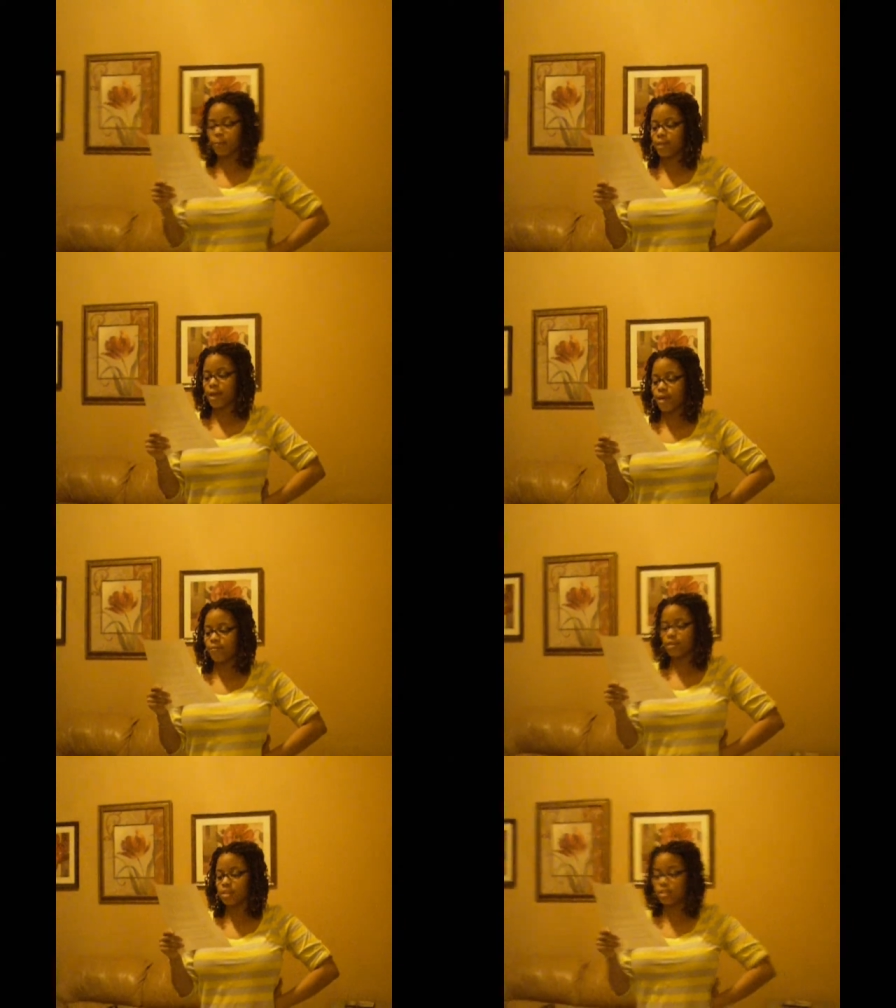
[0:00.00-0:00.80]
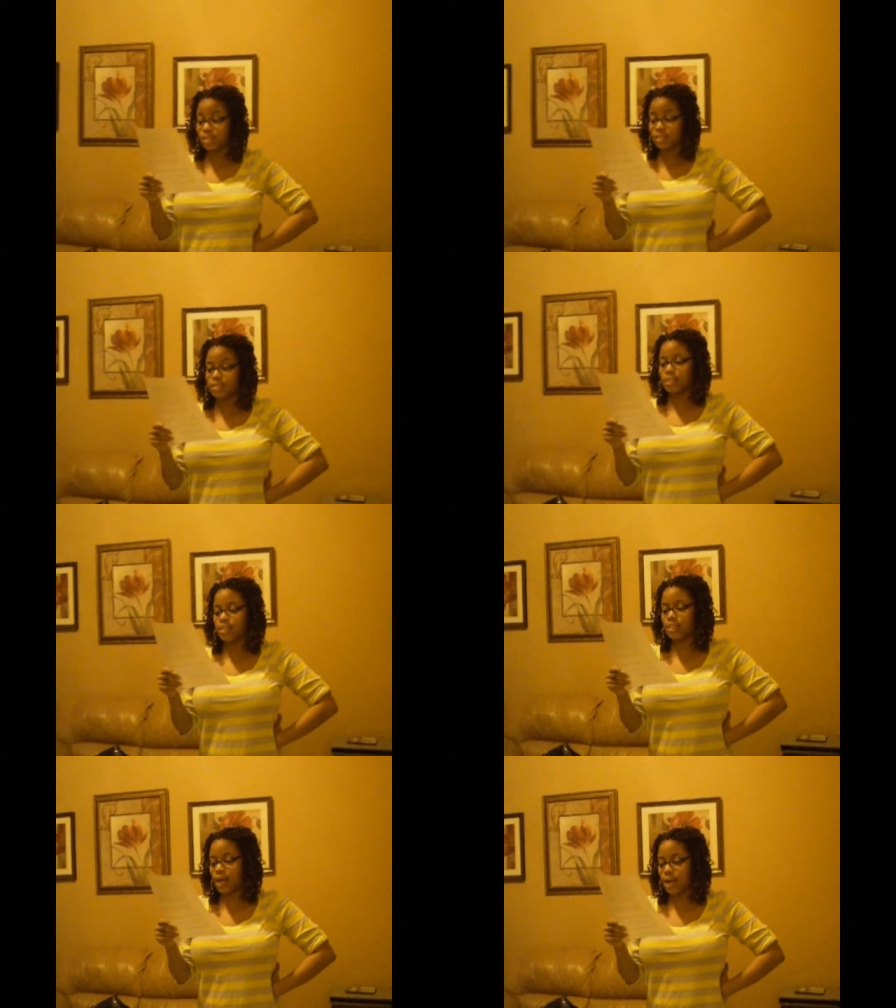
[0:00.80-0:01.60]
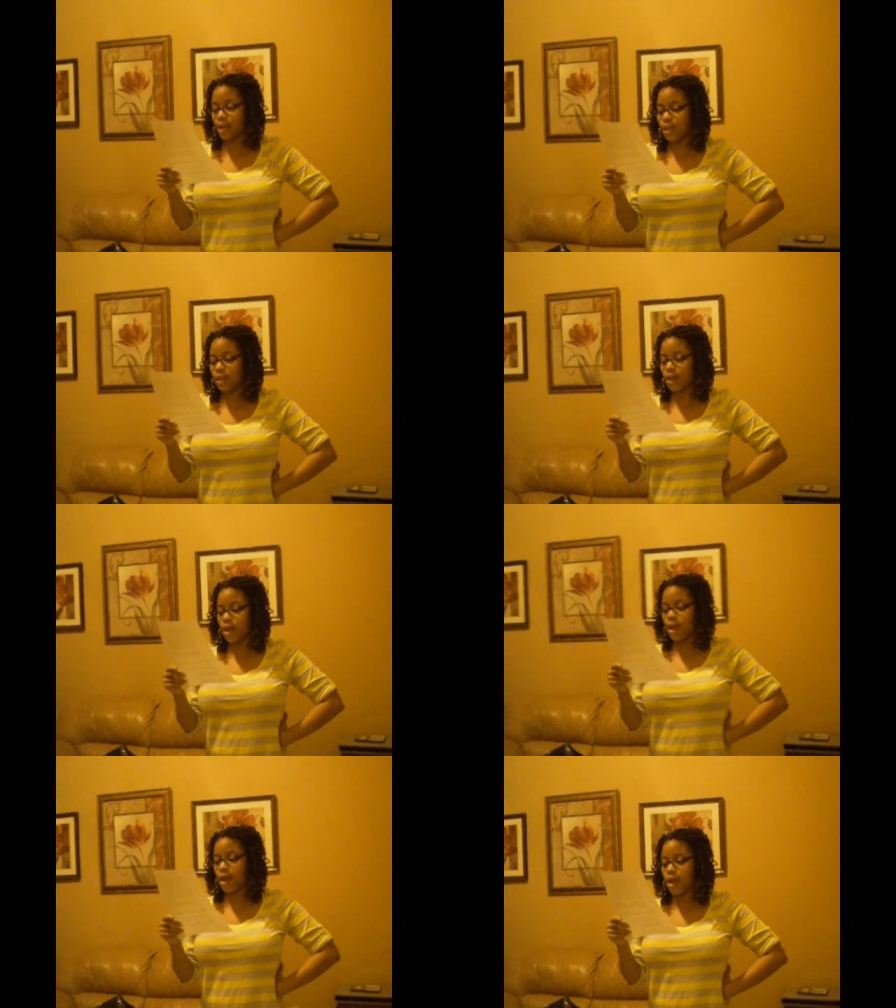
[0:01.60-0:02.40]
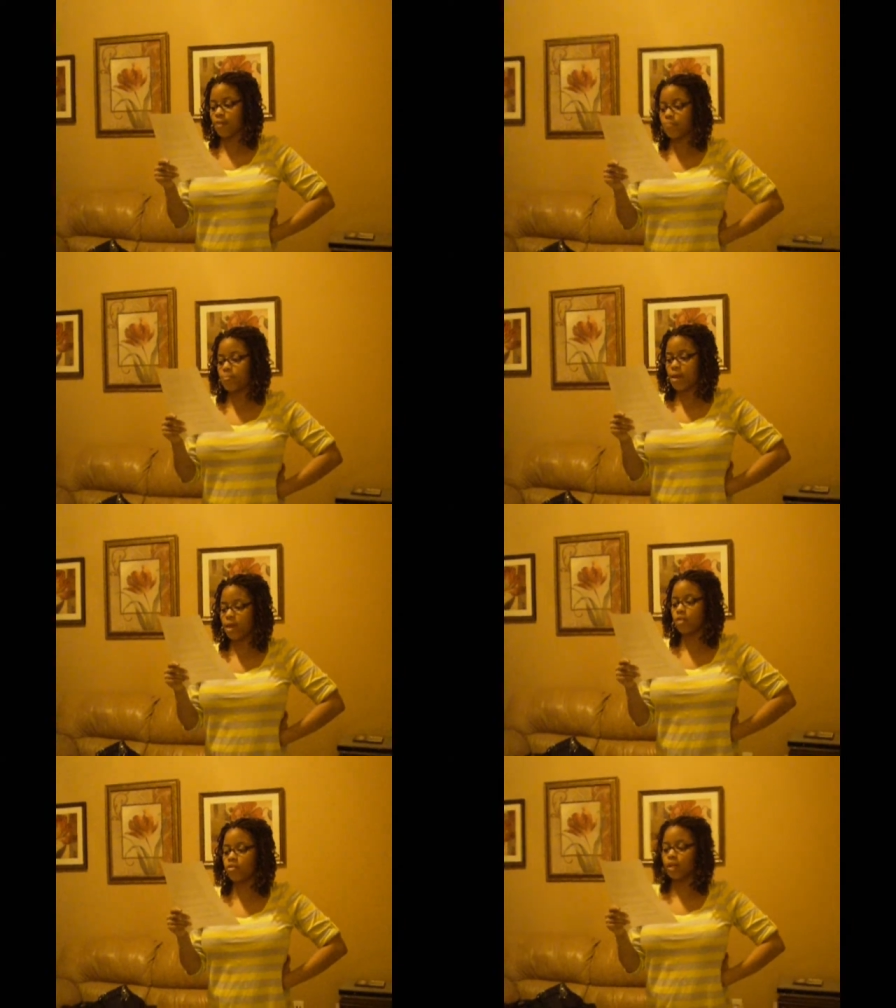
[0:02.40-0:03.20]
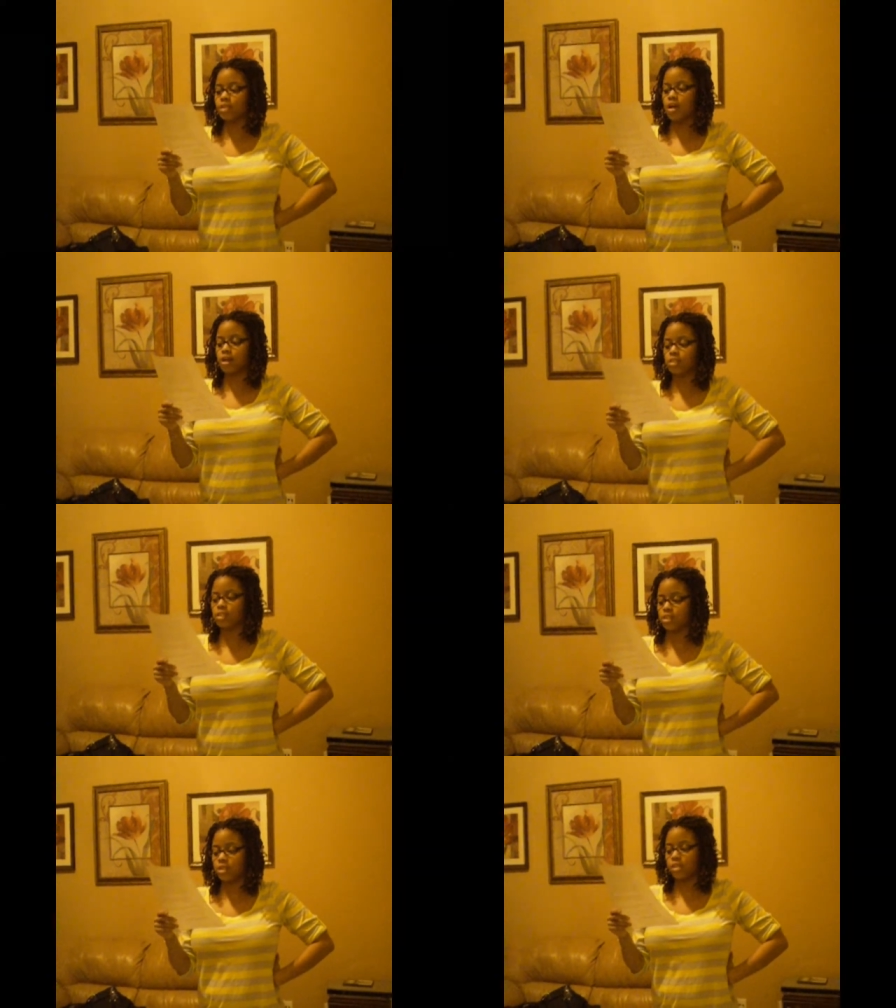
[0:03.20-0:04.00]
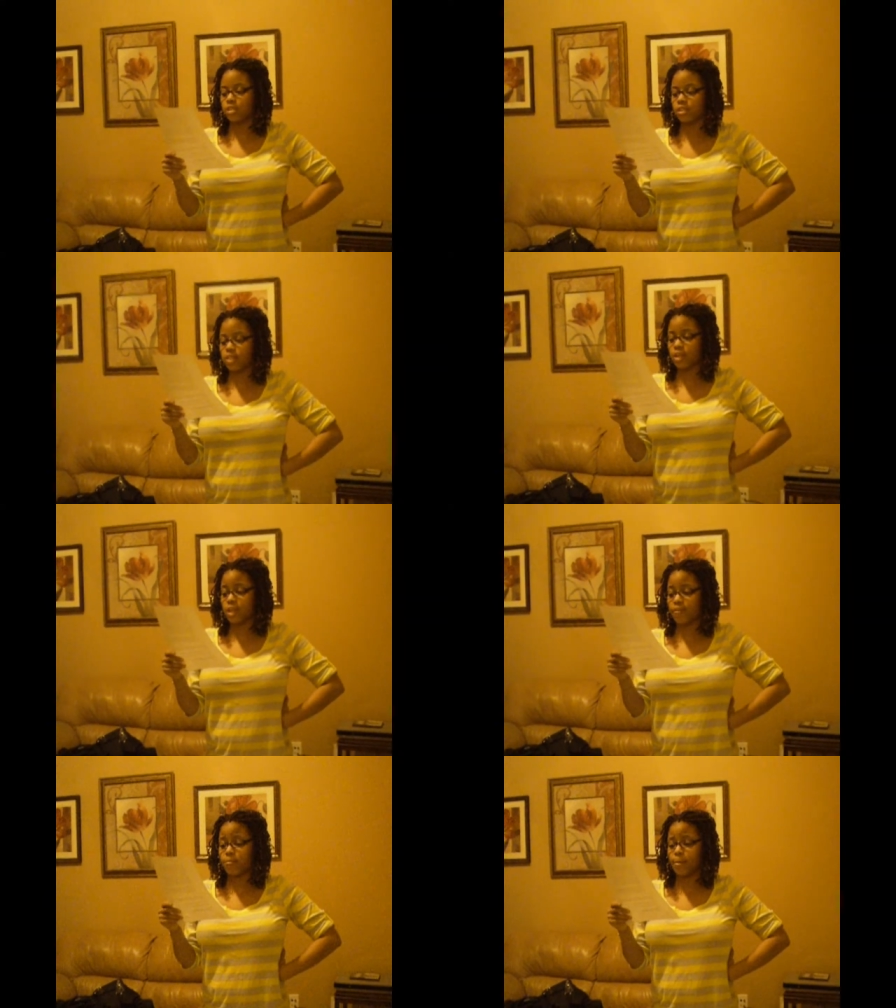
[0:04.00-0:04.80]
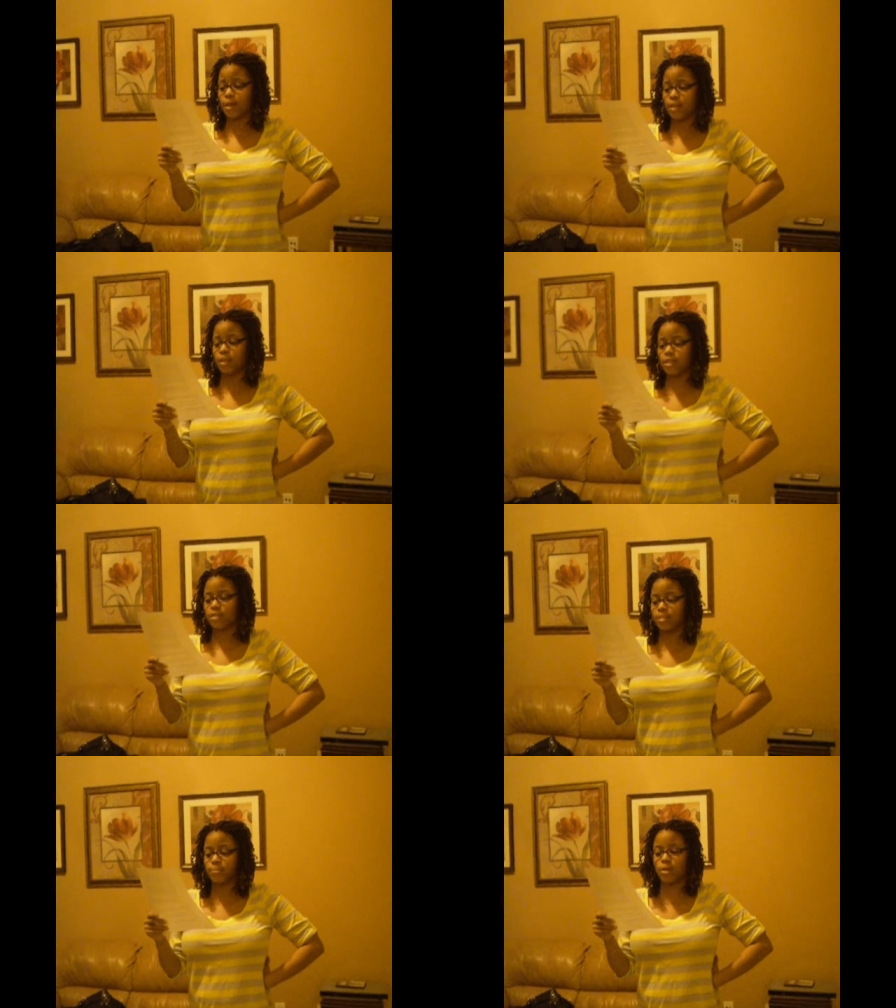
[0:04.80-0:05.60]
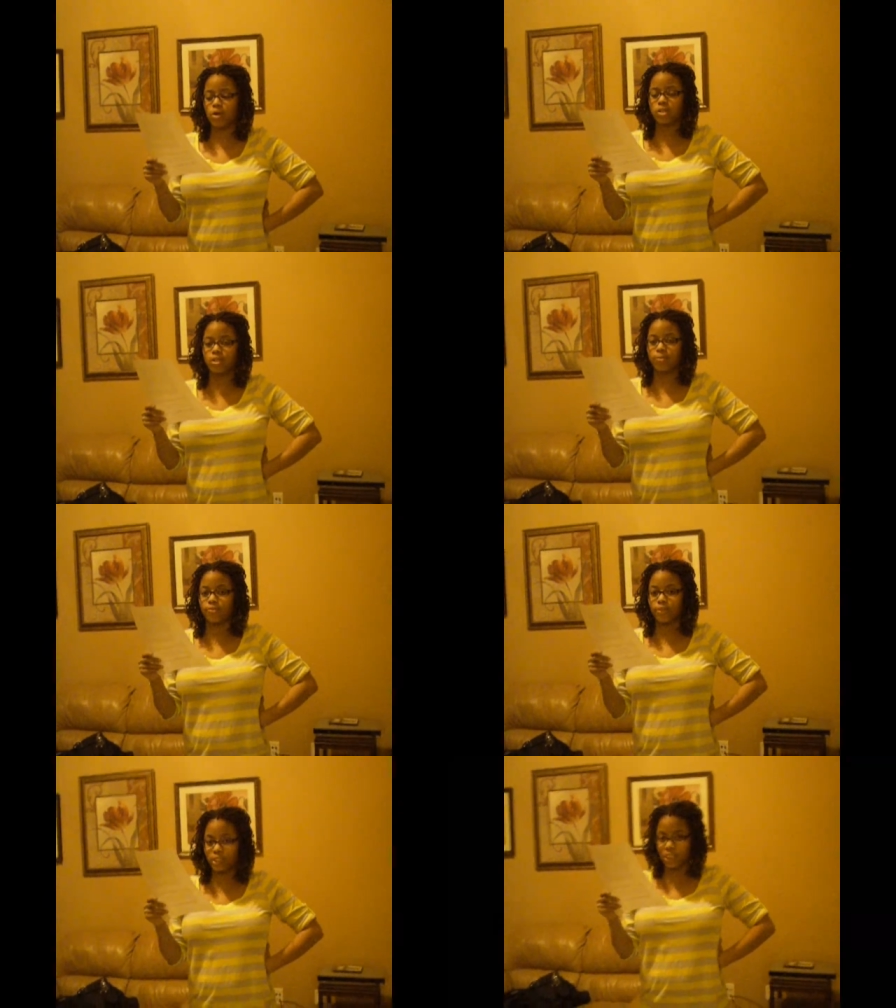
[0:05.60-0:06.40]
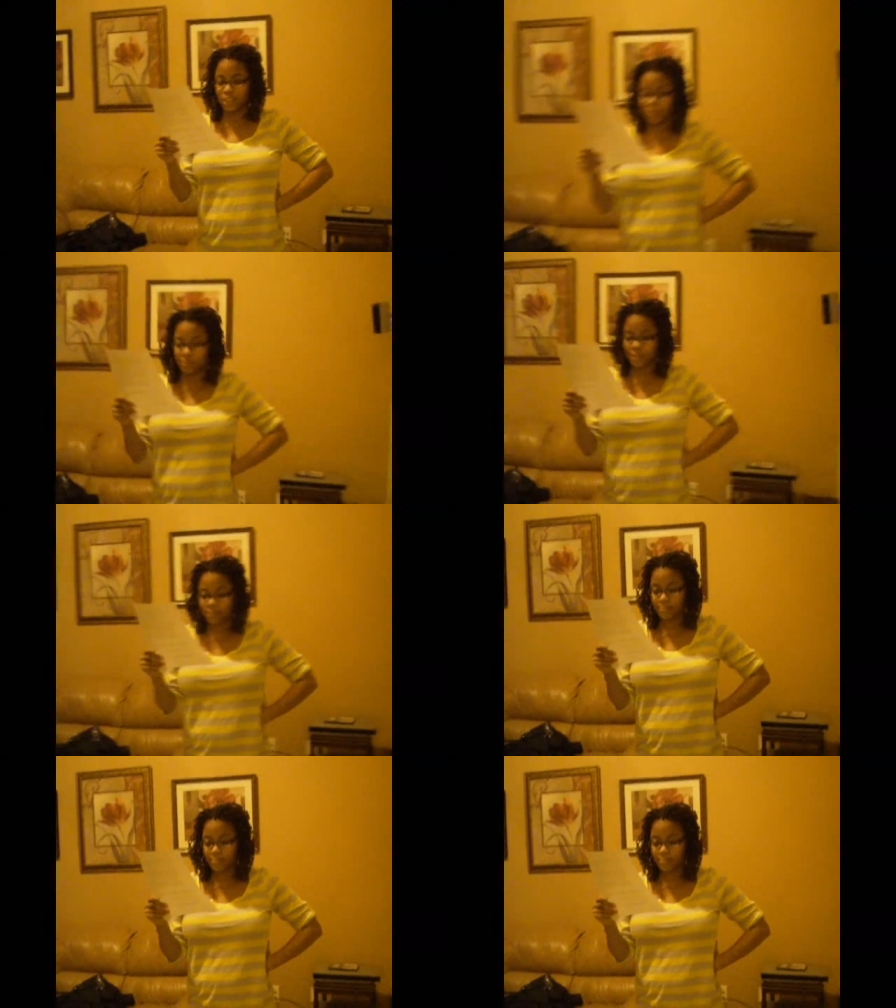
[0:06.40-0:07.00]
By me having this disease, I have met great doctors and nurses and have made some long-term friendships.